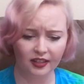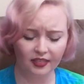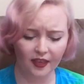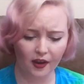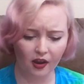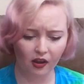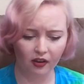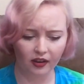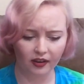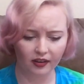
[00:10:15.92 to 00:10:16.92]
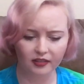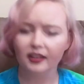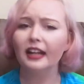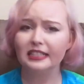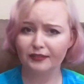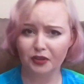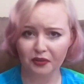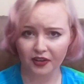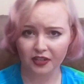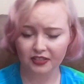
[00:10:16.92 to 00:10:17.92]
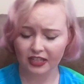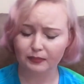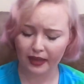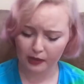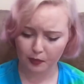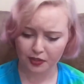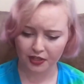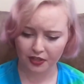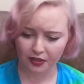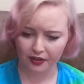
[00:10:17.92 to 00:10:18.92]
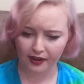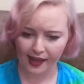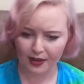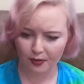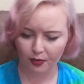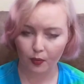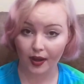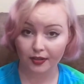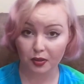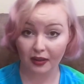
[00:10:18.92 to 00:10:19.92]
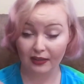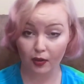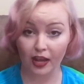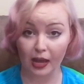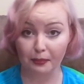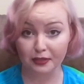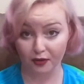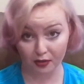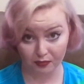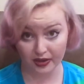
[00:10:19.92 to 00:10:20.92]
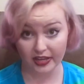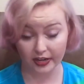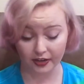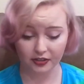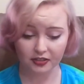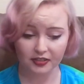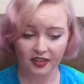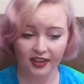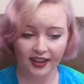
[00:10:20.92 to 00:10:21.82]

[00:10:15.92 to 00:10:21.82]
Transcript: There are lots of universities, mine in particular, I know required you to live on campus for 3 years,